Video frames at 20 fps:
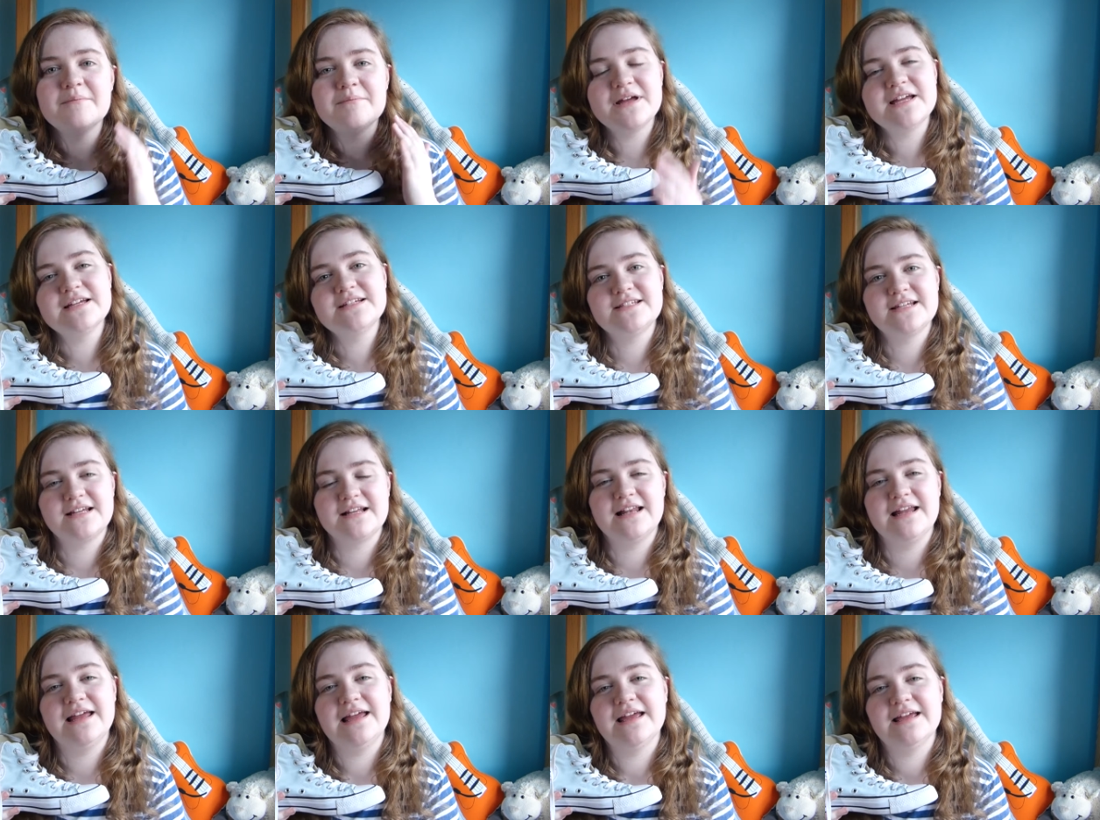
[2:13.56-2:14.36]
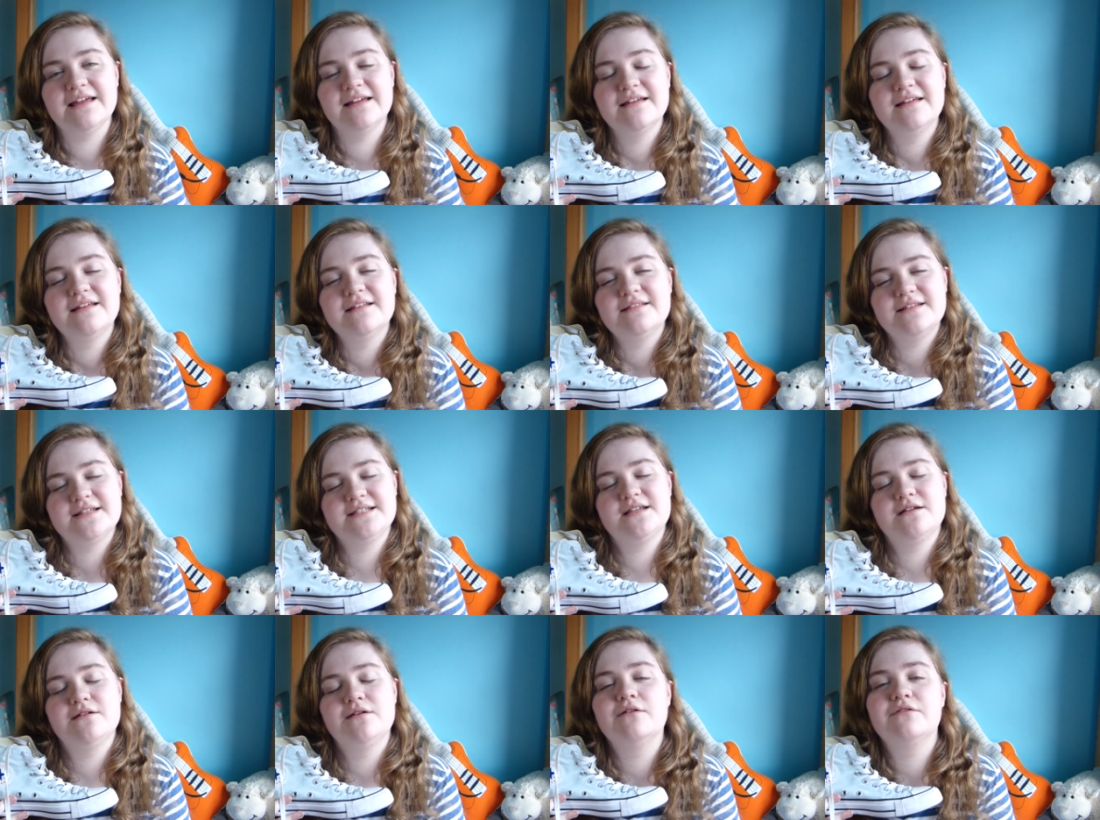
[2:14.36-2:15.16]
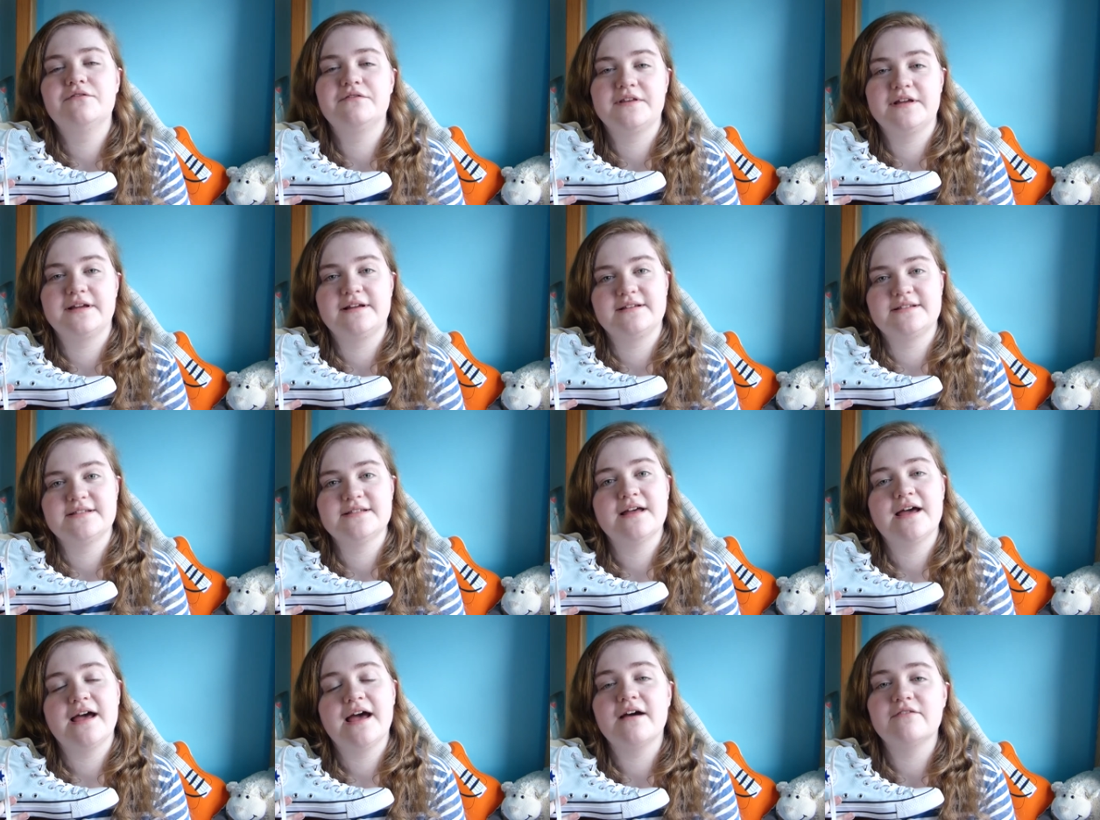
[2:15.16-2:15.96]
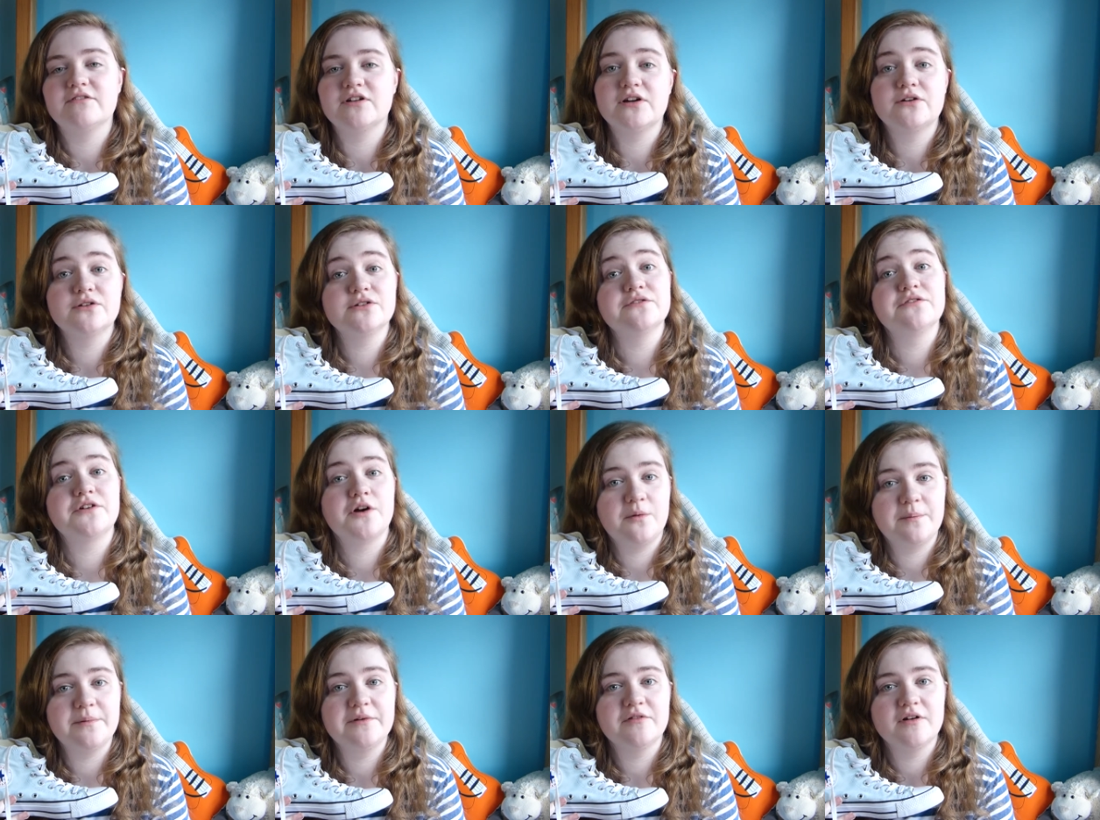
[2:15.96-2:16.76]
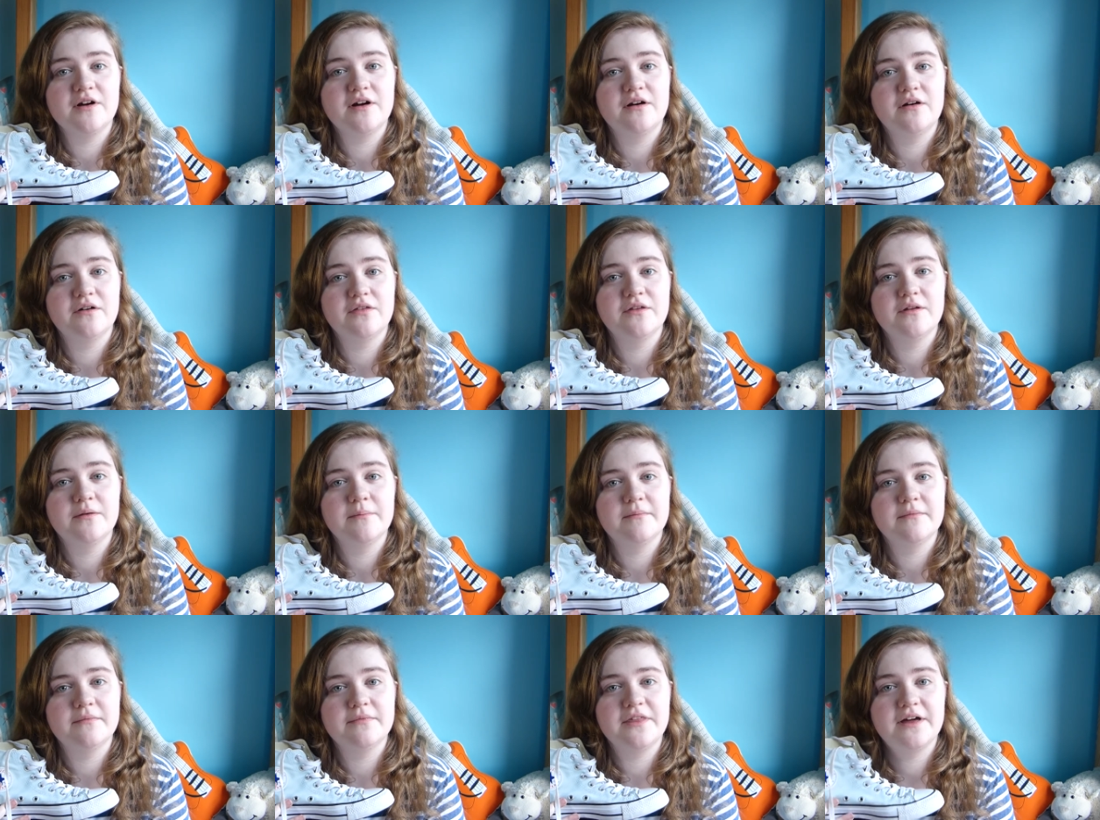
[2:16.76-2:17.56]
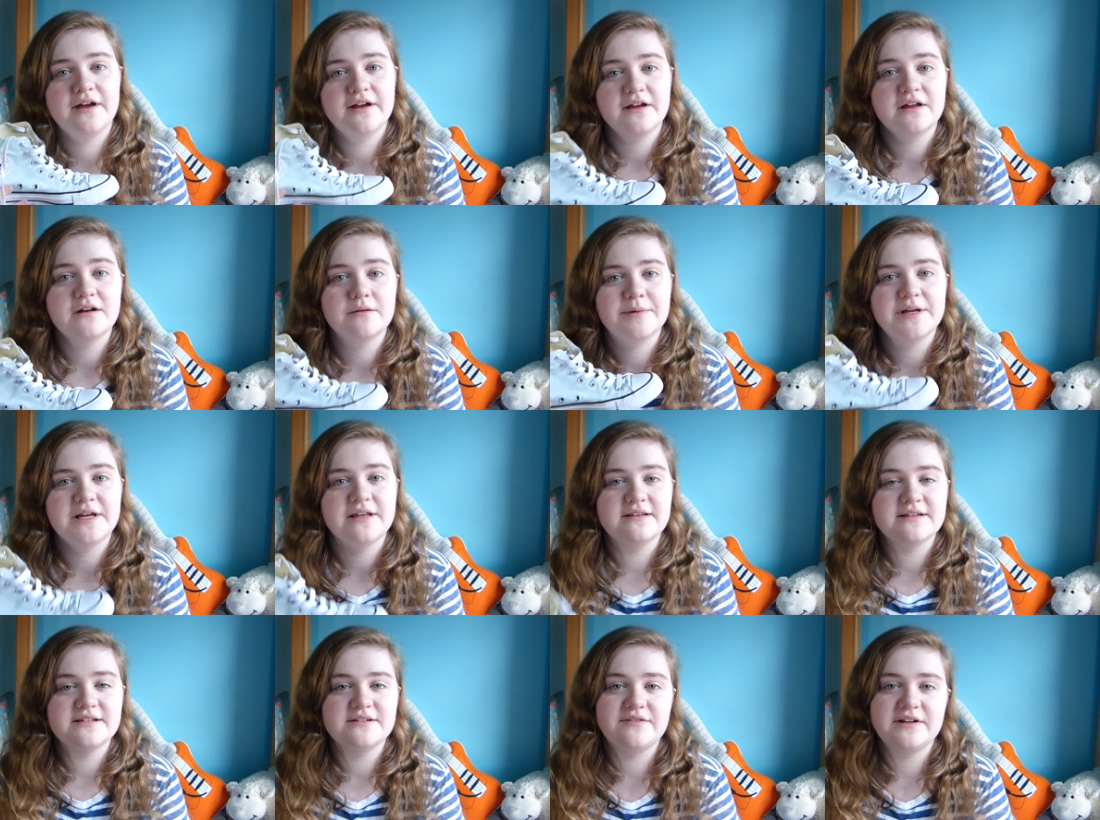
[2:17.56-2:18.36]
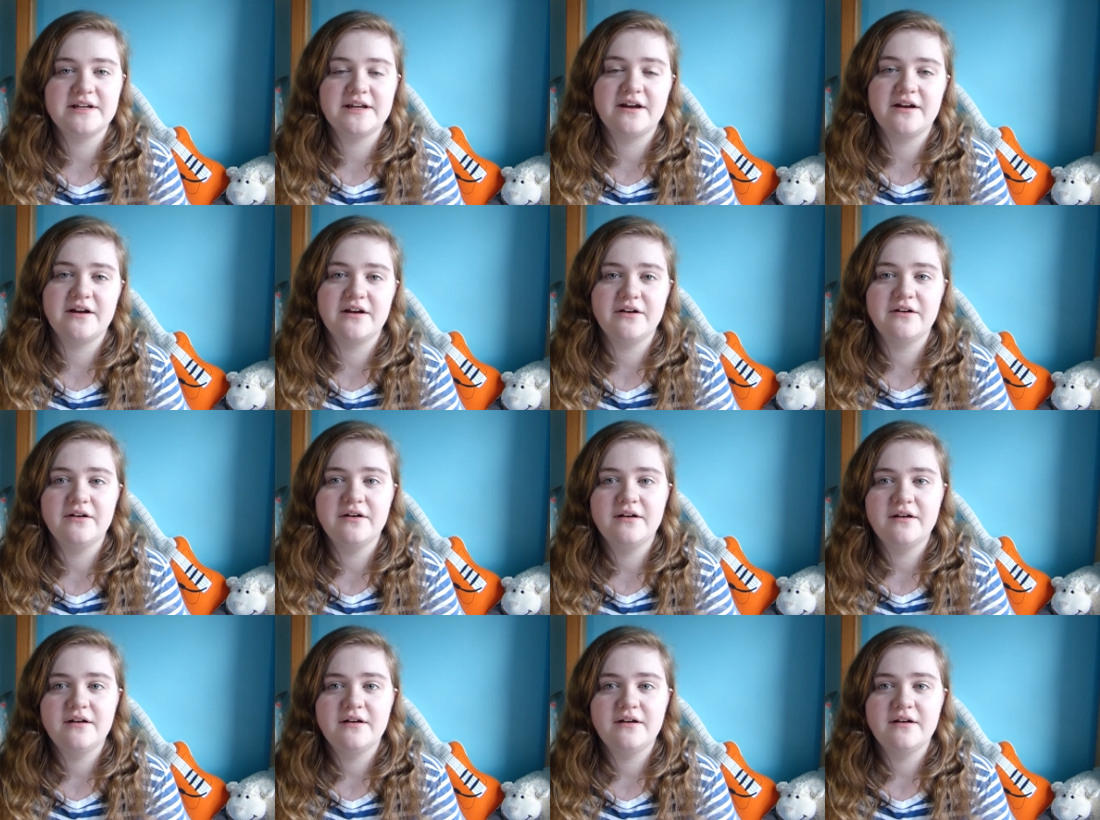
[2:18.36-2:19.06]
basically there's a lot of things that have a lot of copyright on them that are going to be in this video